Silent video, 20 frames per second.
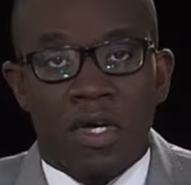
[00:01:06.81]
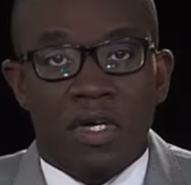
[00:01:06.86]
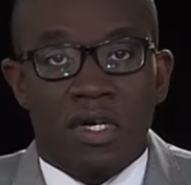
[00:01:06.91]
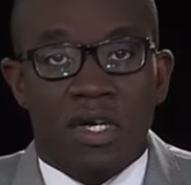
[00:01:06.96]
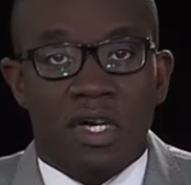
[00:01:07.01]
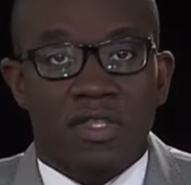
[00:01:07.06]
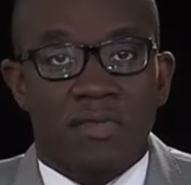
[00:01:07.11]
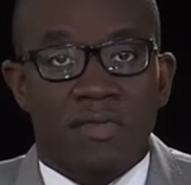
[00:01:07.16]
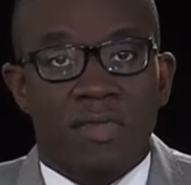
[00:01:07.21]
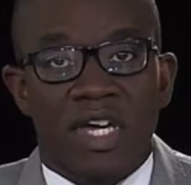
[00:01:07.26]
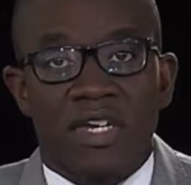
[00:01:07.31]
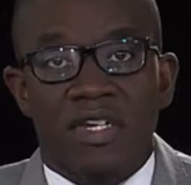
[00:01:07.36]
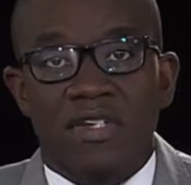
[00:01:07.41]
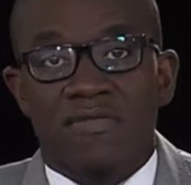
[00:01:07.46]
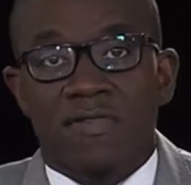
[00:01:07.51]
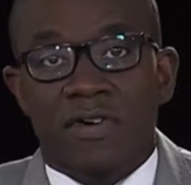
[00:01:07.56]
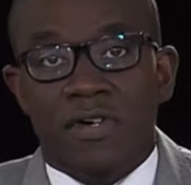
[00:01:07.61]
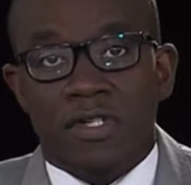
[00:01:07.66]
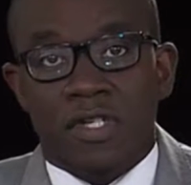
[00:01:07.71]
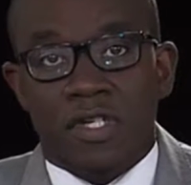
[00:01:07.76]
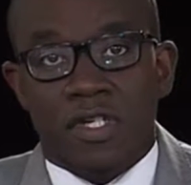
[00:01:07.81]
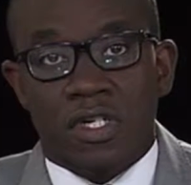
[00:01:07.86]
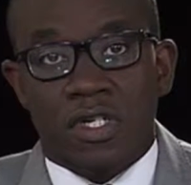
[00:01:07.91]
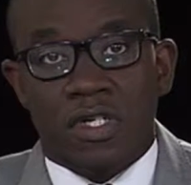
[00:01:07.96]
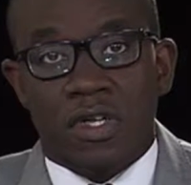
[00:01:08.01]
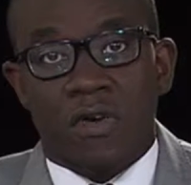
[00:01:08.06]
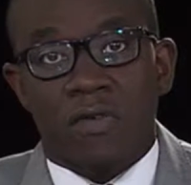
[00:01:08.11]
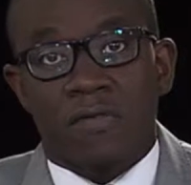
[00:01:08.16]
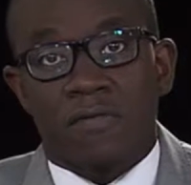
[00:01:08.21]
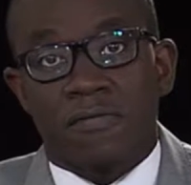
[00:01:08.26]
Now, the main advantages
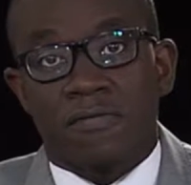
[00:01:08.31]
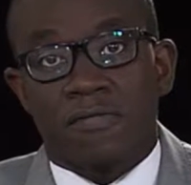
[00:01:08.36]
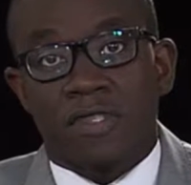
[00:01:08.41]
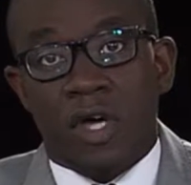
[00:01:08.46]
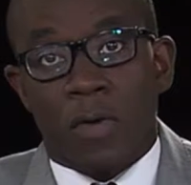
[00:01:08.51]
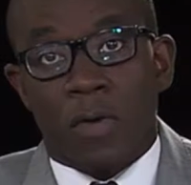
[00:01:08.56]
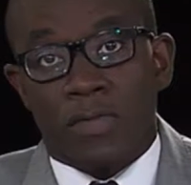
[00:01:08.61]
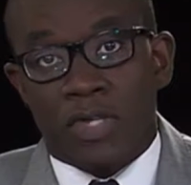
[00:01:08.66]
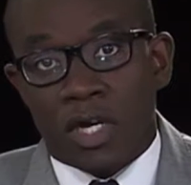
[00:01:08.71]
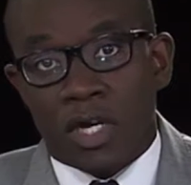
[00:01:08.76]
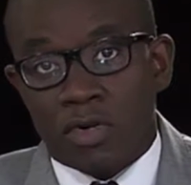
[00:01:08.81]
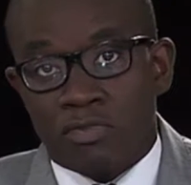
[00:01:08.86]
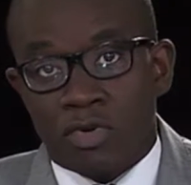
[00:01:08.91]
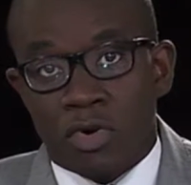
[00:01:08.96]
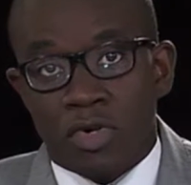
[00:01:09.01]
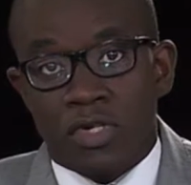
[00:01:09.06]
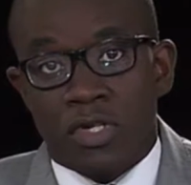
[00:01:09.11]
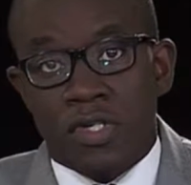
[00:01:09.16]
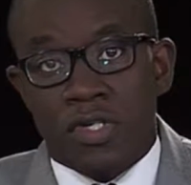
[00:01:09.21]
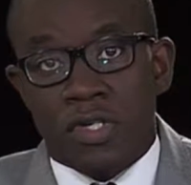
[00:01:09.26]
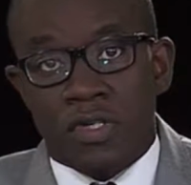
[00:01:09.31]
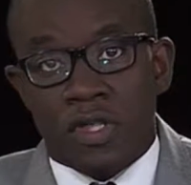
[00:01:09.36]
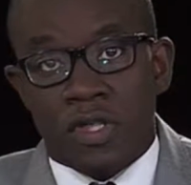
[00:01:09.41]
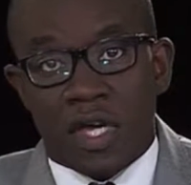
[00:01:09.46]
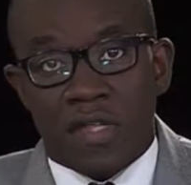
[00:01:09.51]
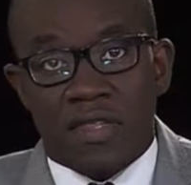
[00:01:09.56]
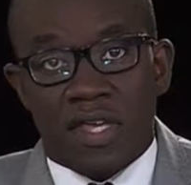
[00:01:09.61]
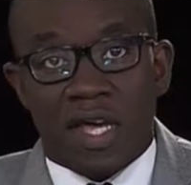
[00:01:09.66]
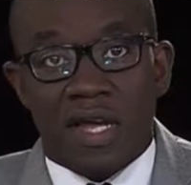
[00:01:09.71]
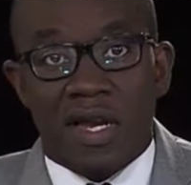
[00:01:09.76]
of top-down approaches are
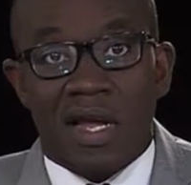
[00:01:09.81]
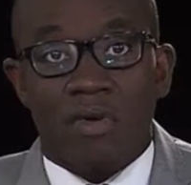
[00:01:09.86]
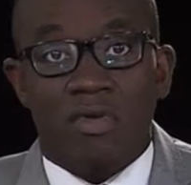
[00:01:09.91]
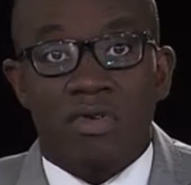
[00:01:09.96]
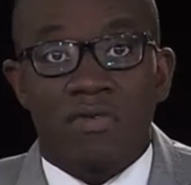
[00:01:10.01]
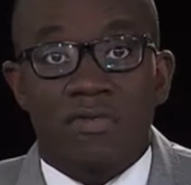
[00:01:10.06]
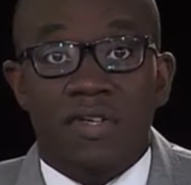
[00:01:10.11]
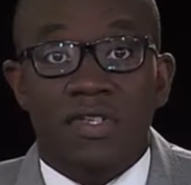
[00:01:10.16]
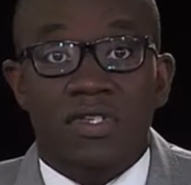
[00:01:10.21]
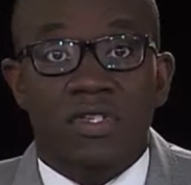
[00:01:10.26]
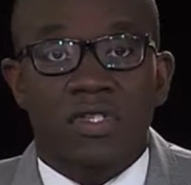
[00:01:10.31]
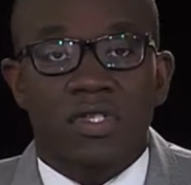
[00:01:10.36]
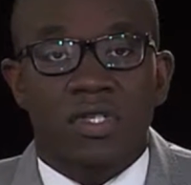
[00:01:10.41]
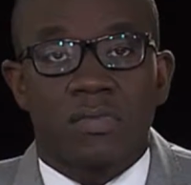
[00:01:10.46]
that they allow investors